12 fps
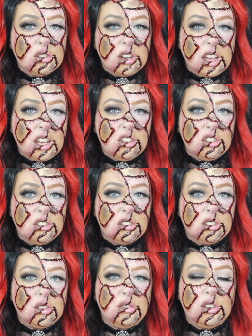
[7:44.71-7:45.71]
creation,
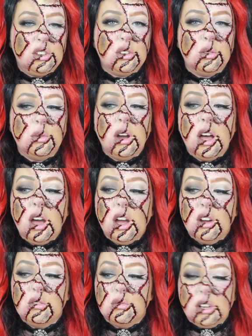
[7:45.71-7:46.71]
so if you do
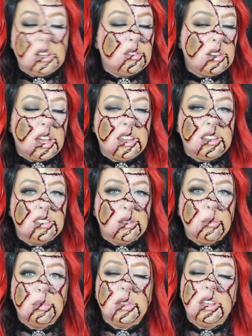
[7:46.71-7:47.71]
recreate this
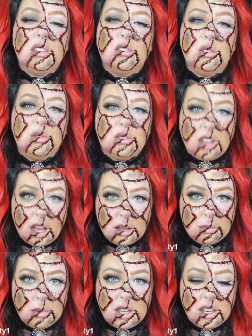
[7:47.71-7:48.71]
look, please do
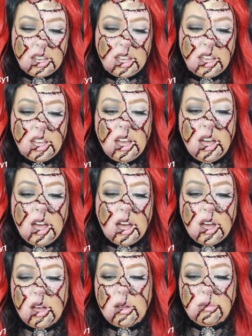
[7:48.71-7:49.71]
tag me in it.
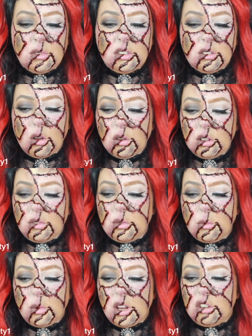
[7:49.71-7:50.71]
There's all
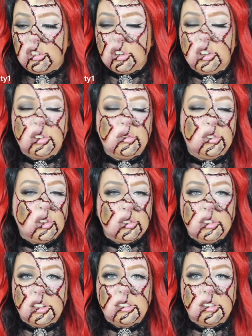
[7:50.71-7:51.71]
different ways you could have
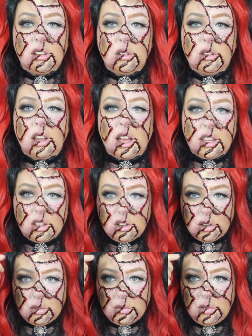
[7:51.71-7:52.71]
done this look. Like you
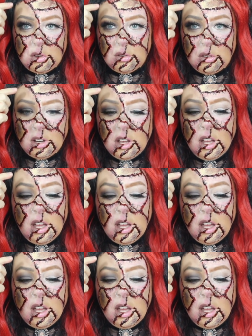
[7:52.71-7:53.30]
could have done